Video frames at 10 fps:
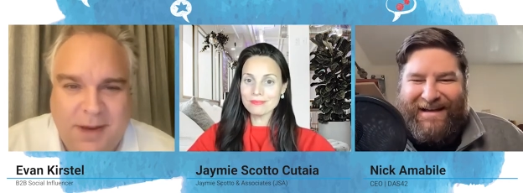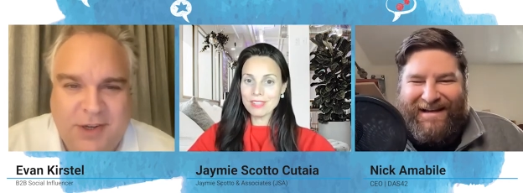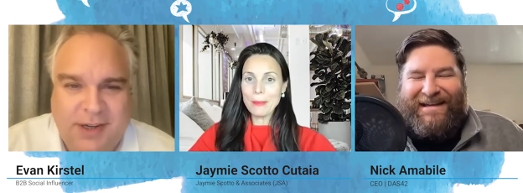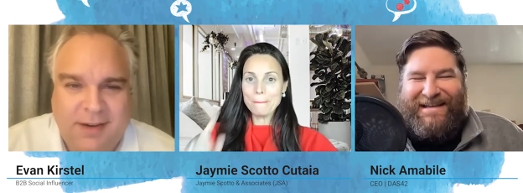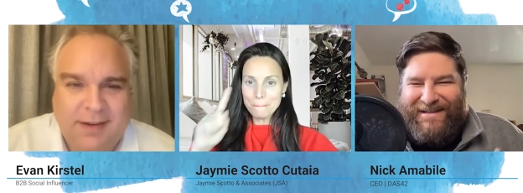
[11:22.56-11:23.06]
Speaker 1: a
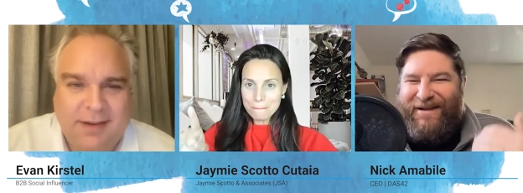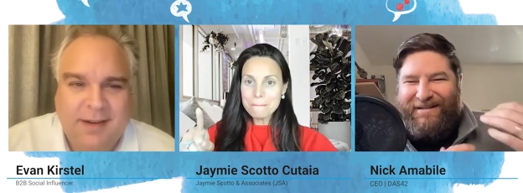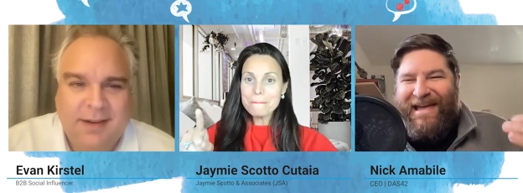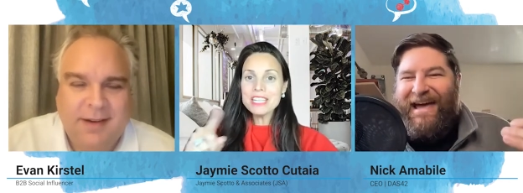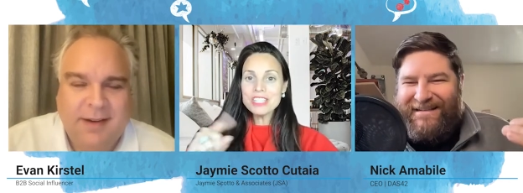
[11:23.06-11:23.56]
mission. you know,
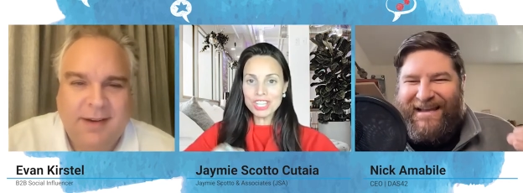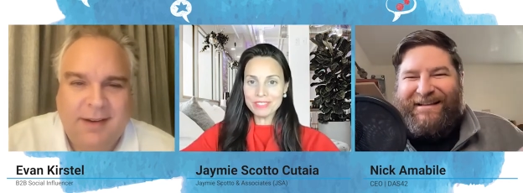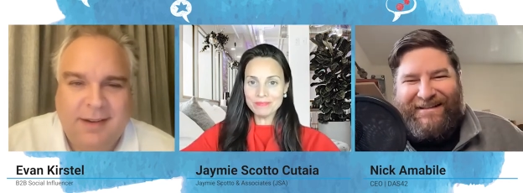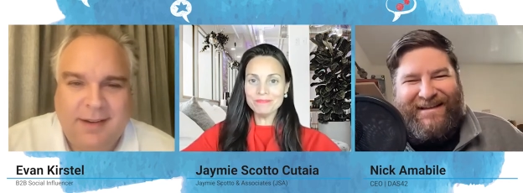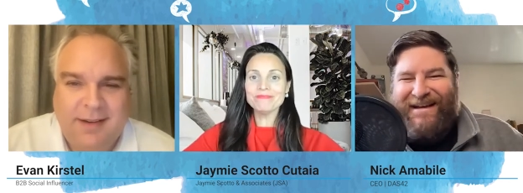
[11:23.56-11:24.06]
yeah,
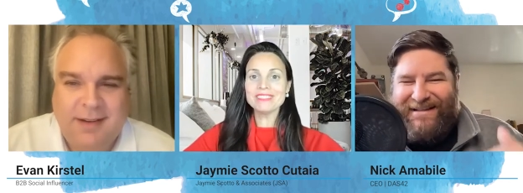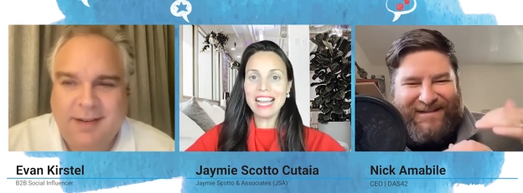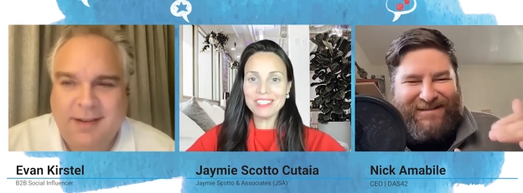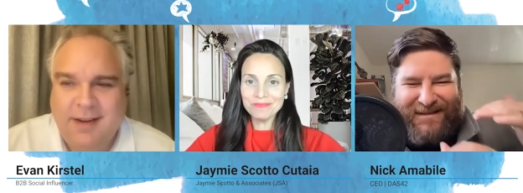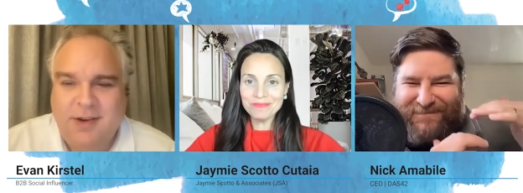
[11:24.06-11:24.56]
exactly.
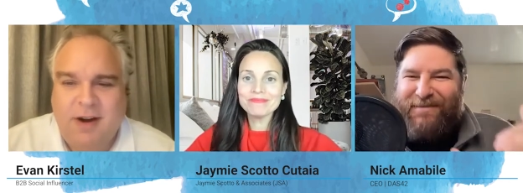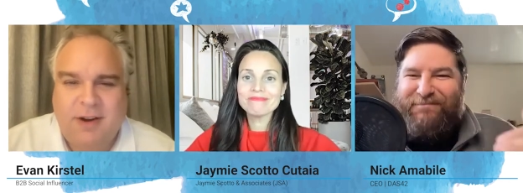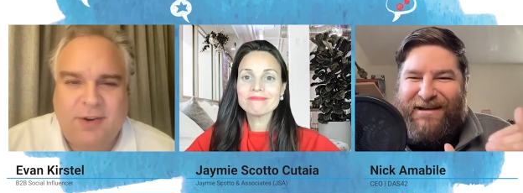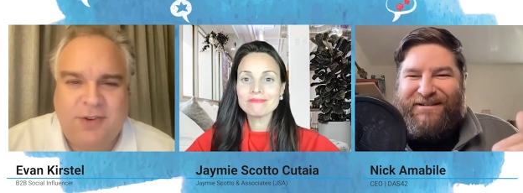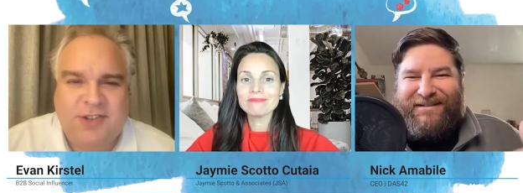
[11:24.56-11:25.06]
That's, that's my
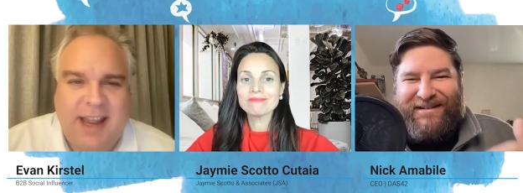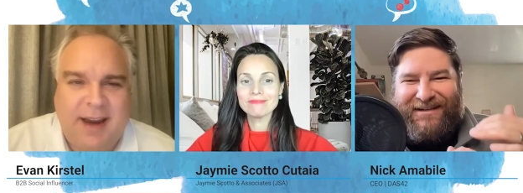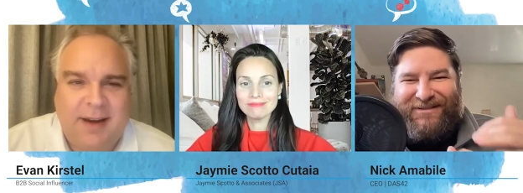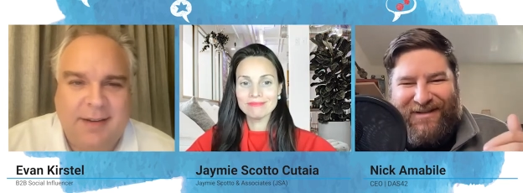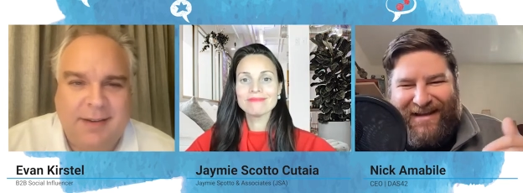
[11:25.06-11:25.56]
mission. A
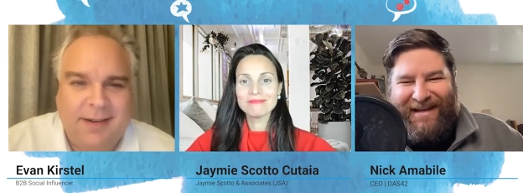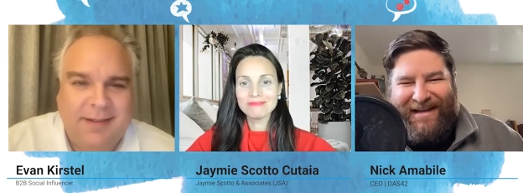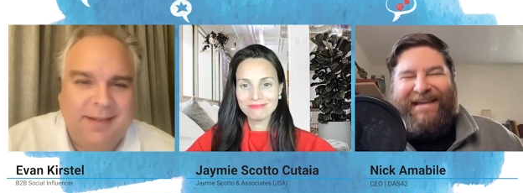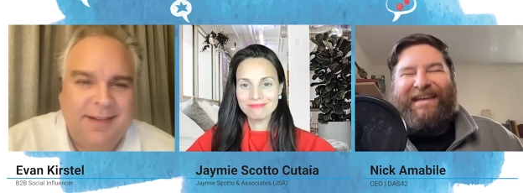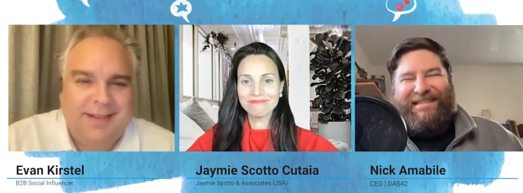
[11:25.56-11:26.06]
crusade.
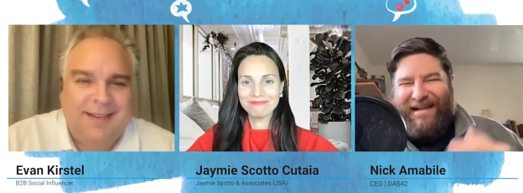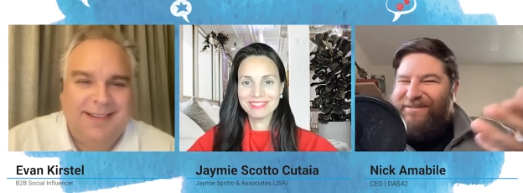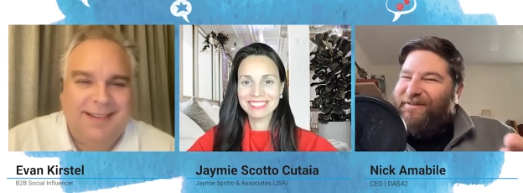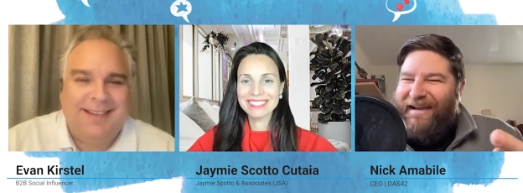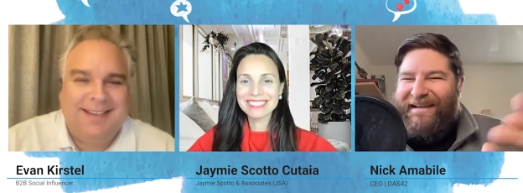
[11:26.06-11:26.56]
Like,
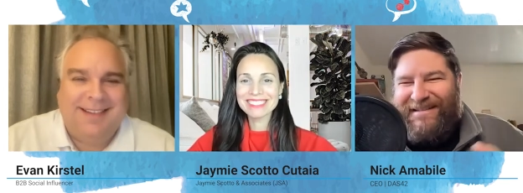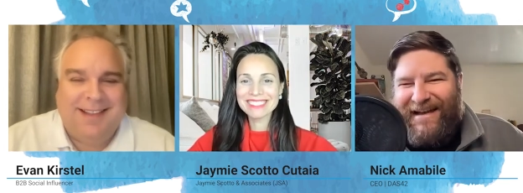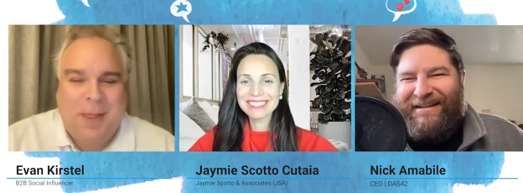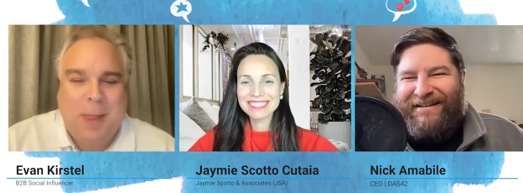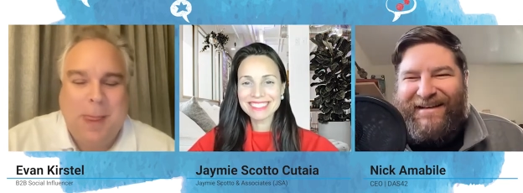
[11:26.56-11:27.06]
that's right.
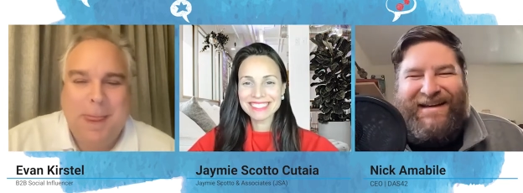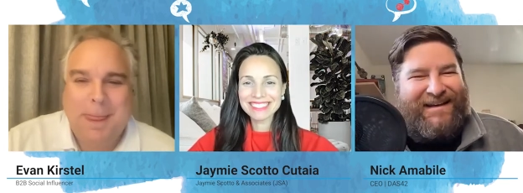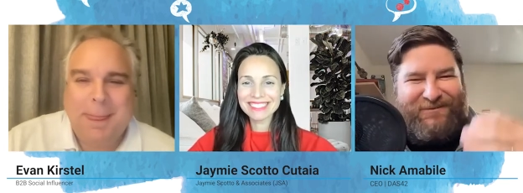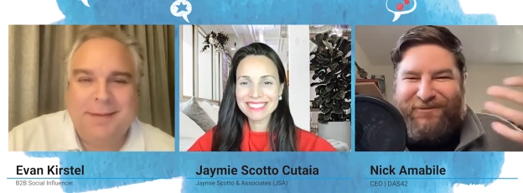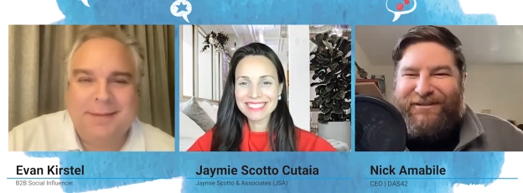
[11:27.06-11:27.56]
Exactly.
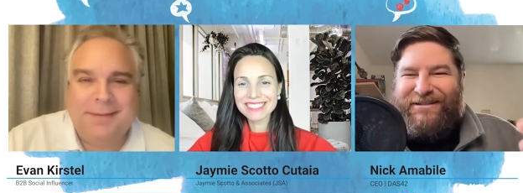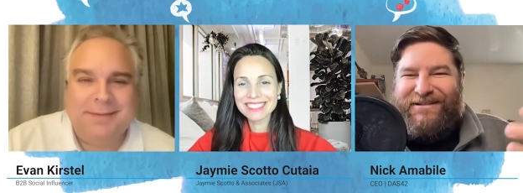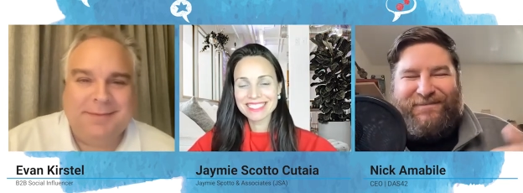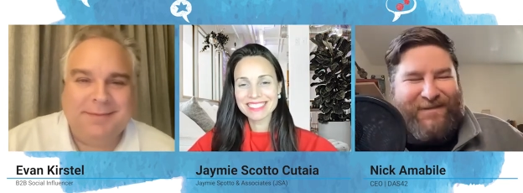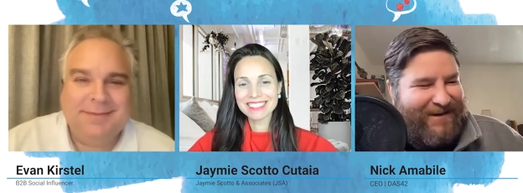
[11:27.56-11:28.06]
Get
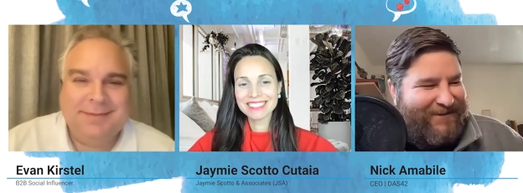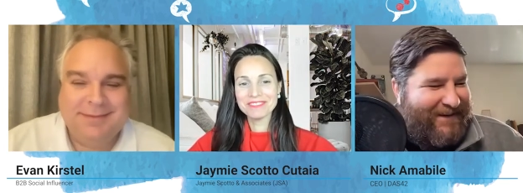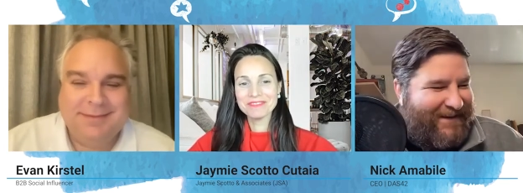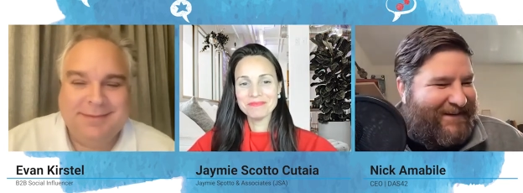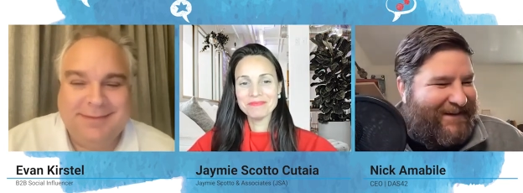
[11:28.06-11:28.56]
religious about it.
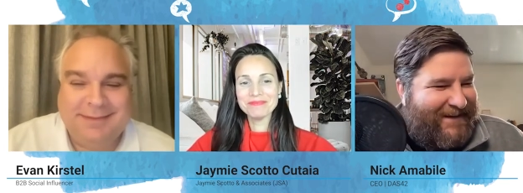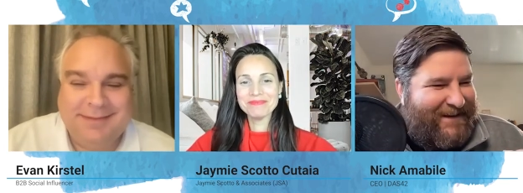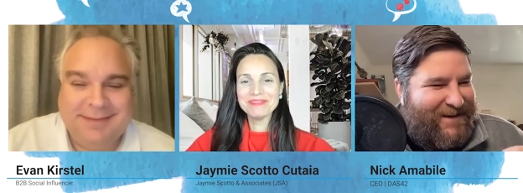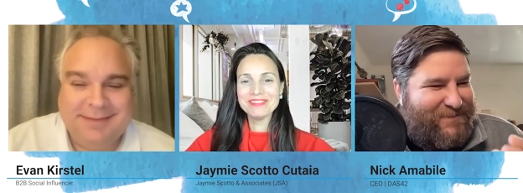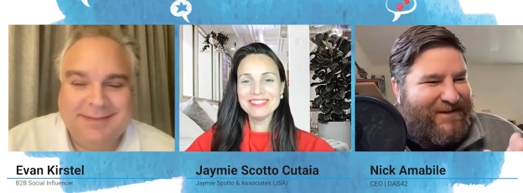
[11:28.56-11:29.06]
Right.
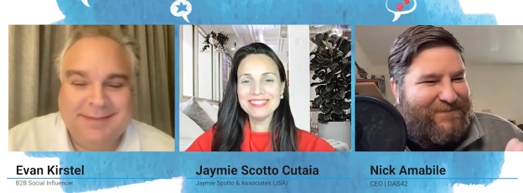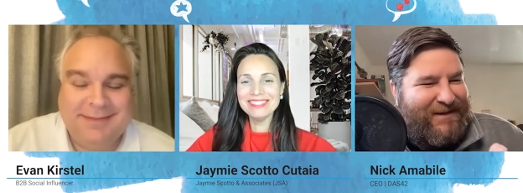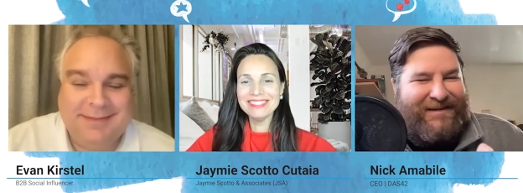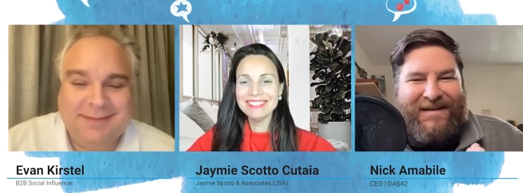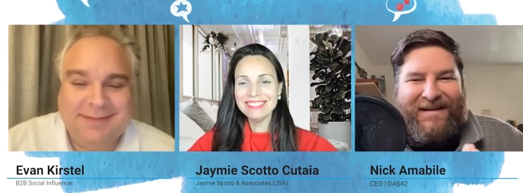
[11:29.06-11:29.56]
Uh, but,
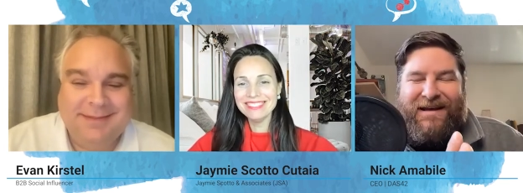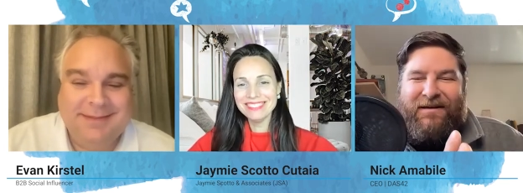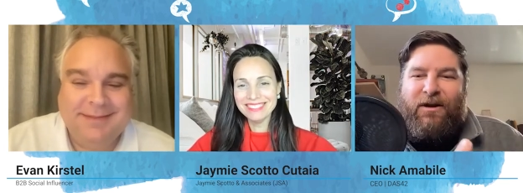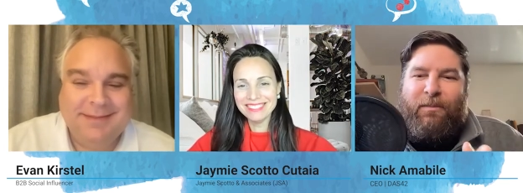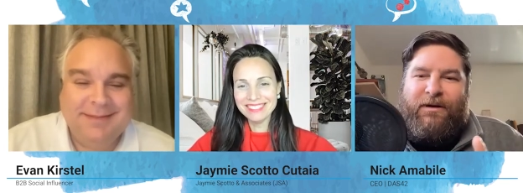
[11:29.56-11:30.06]
but,
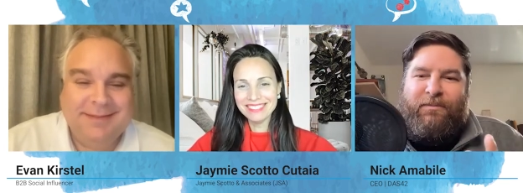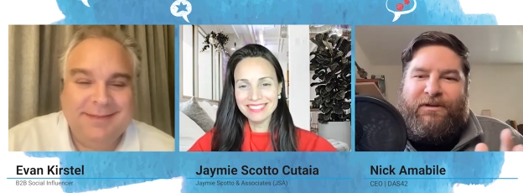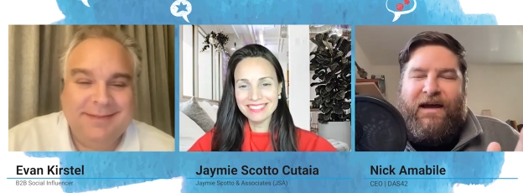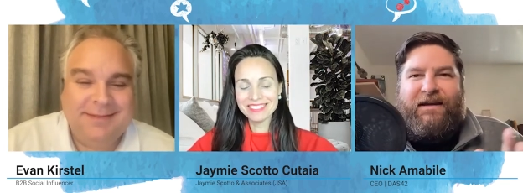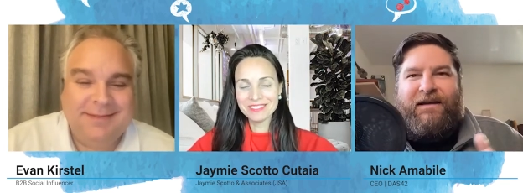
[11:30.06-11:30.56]
you know, but, but
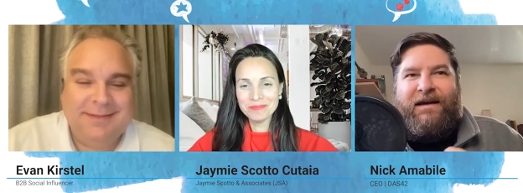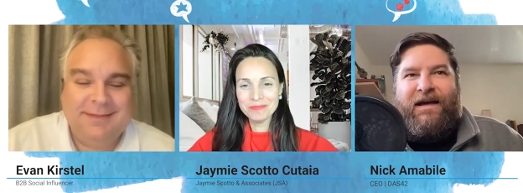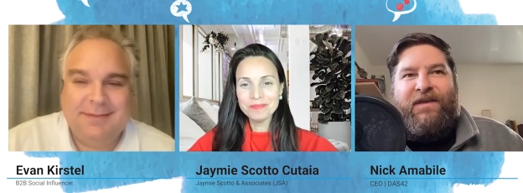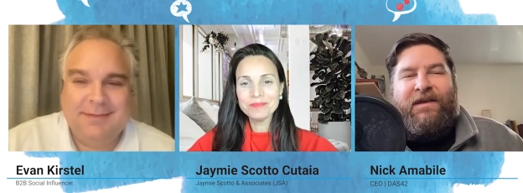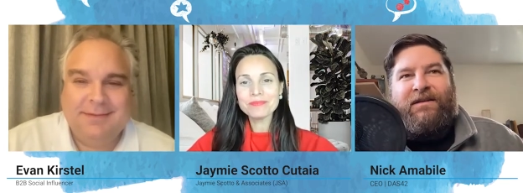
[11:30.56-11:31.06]
the idea I think